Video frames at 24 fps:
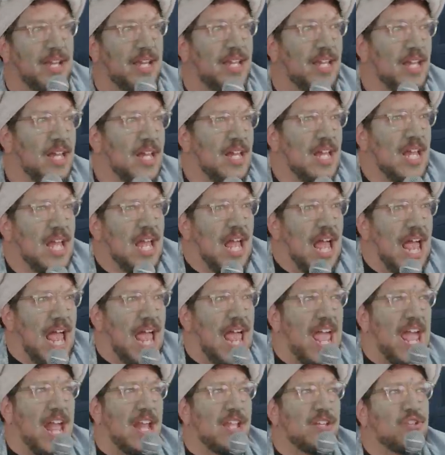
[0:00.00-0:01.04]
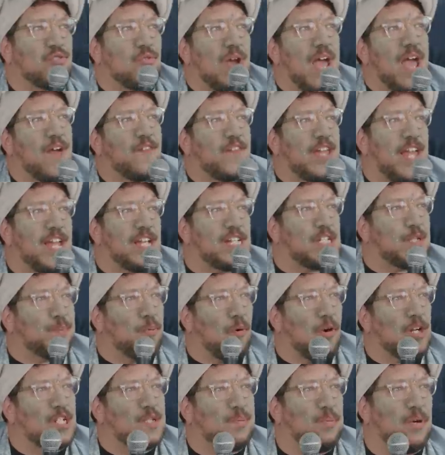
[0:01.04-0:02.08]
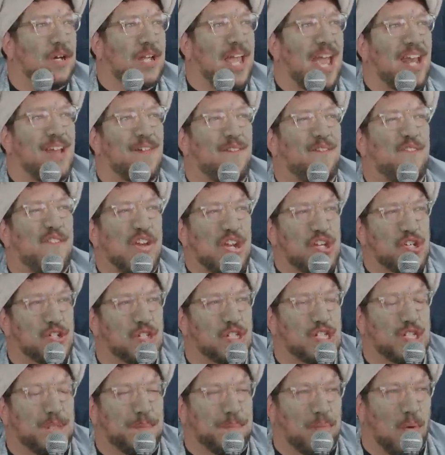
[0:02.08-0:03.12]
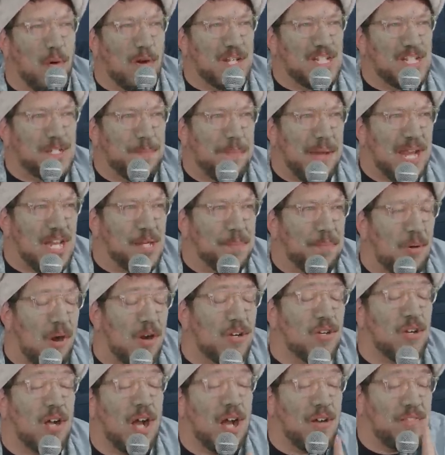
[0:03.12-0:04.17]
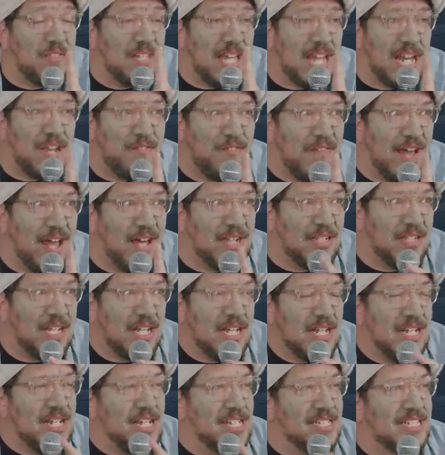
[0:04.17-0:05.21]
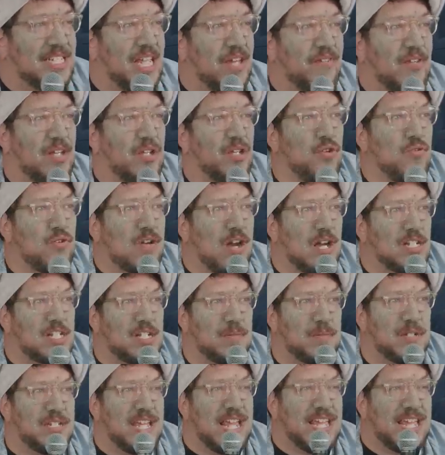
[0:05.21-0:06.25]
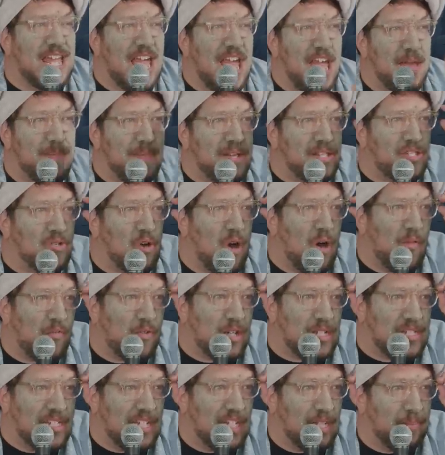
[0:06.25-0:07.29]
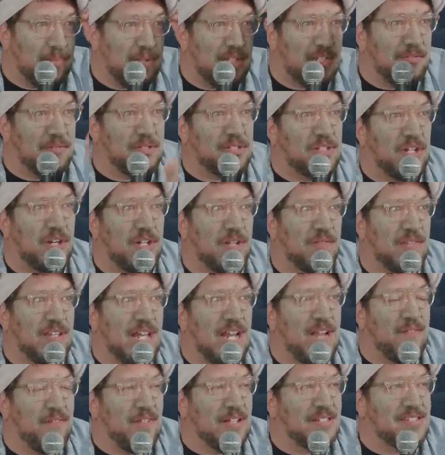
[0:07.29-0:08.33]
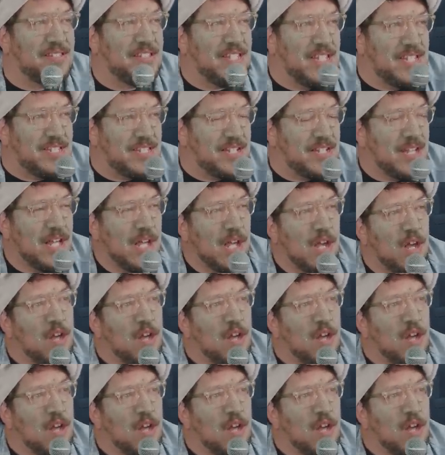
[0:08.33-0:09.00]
Day. And DraftKings Sportsbook, an official sports betting partner of the NFL, is giving new customers a can't miss offer to celebrate the return of the NFL season.